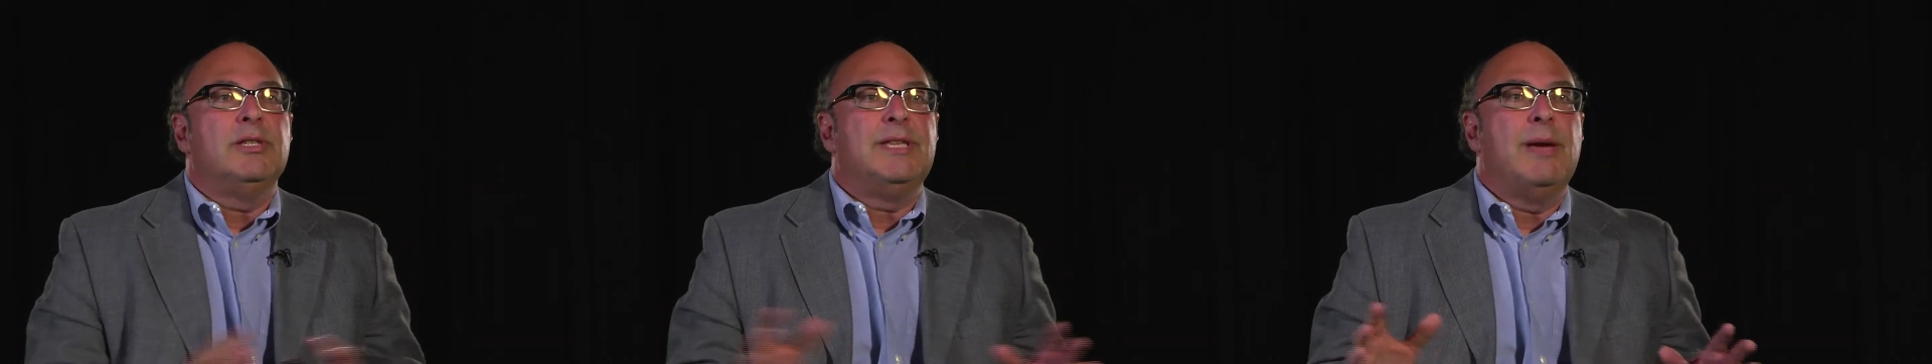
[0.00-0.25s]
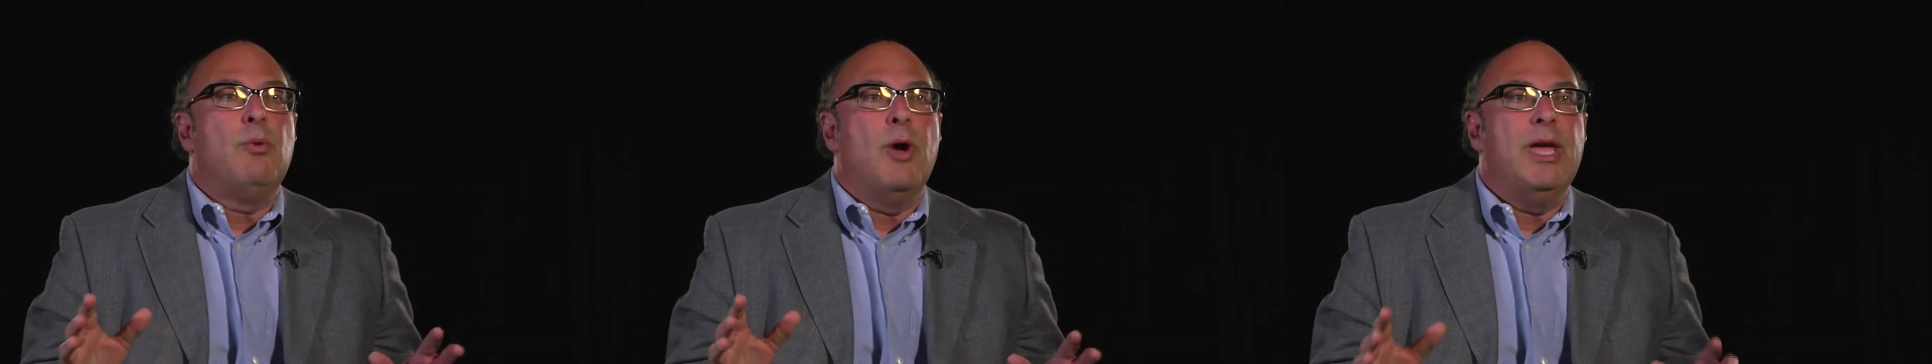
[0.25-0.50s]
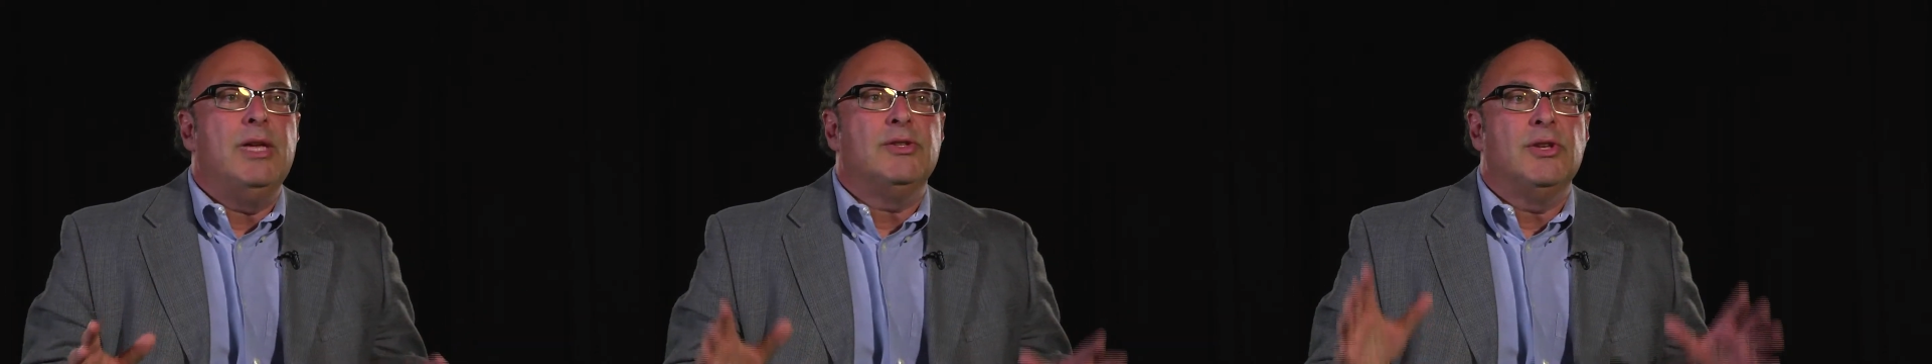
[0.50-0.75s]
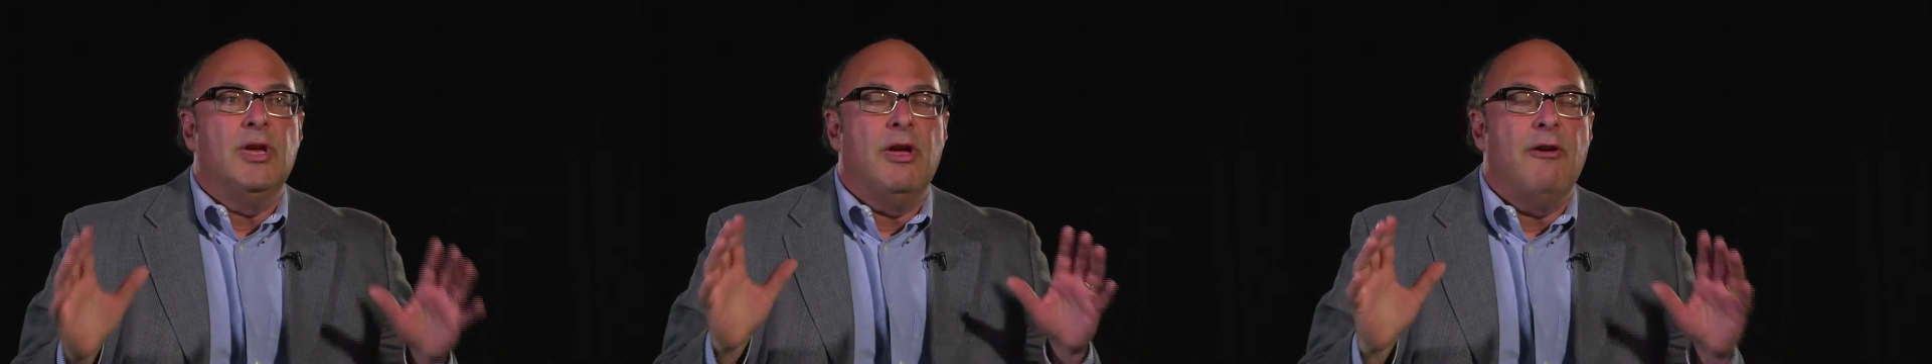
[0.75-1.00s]

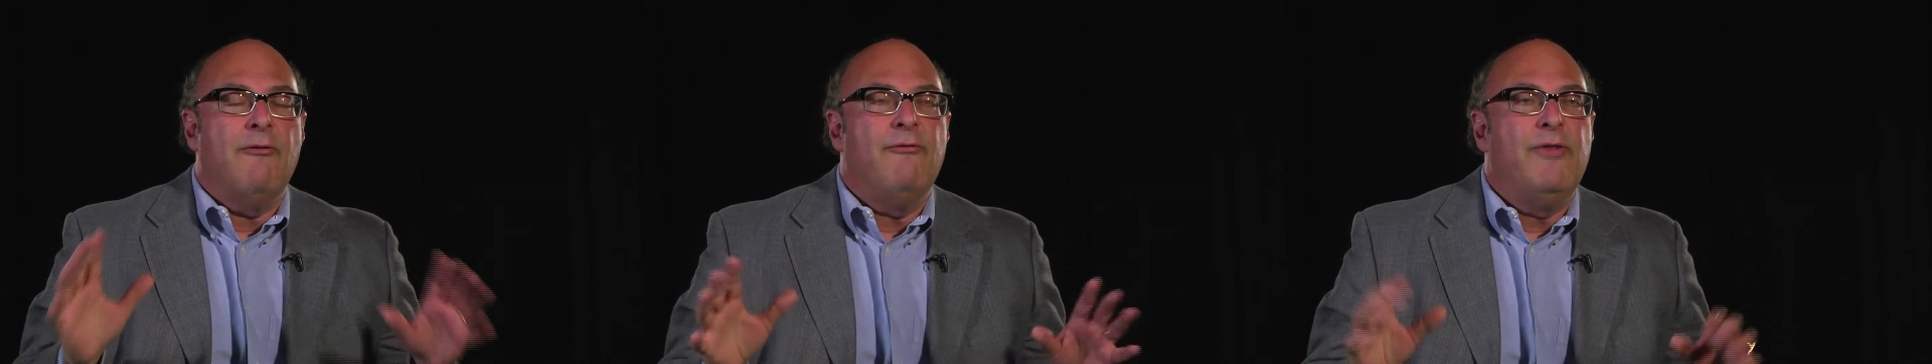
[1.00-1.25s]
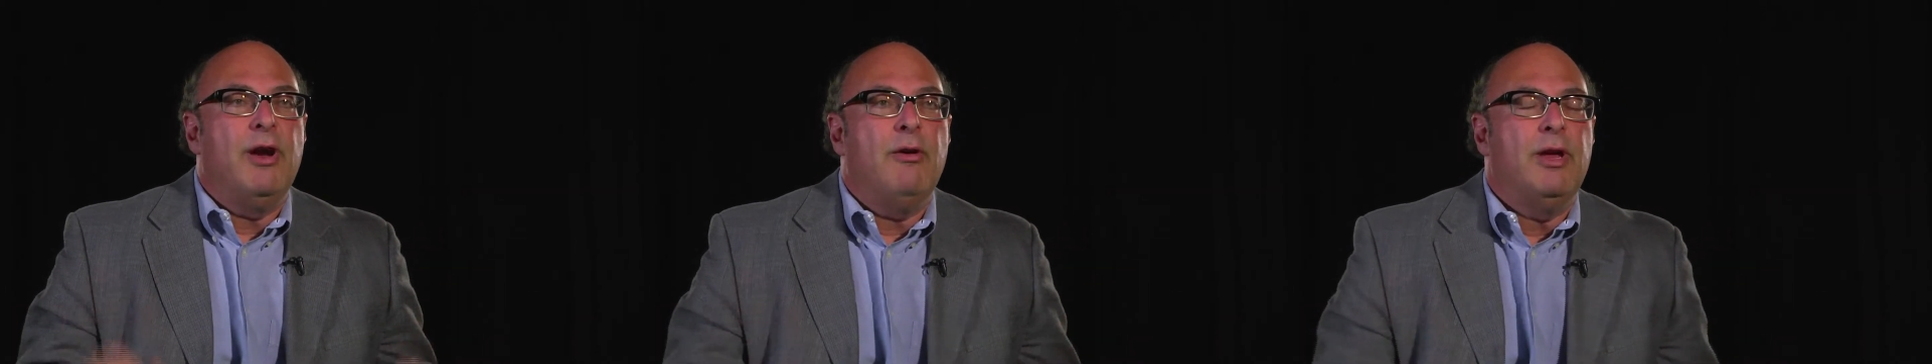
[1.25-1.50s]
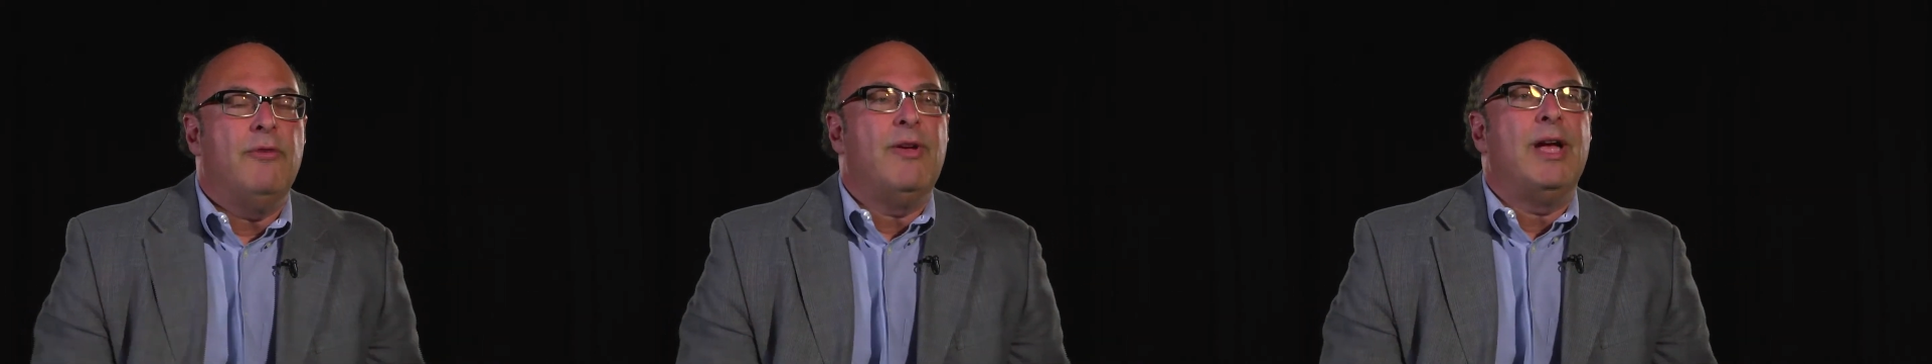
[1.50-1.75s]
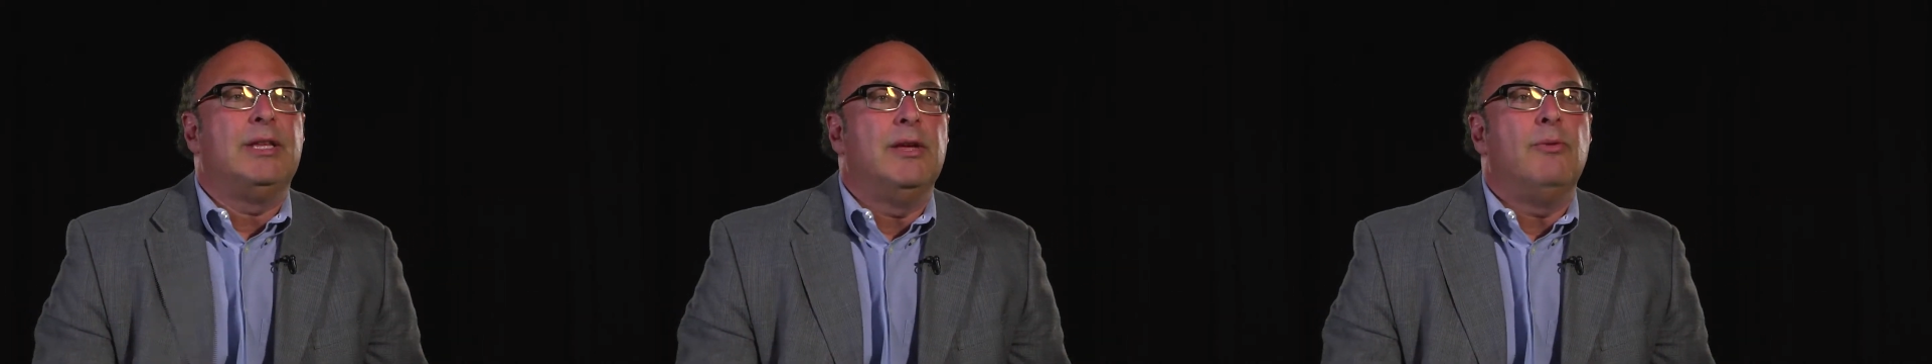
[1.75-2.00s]
subways, very
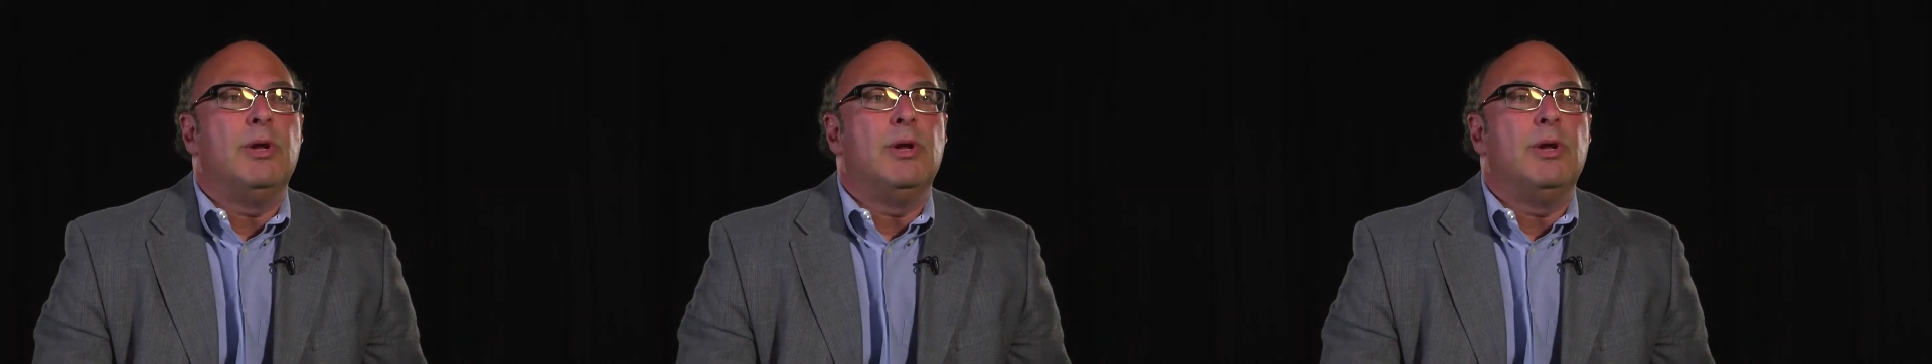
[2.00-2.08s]
effective.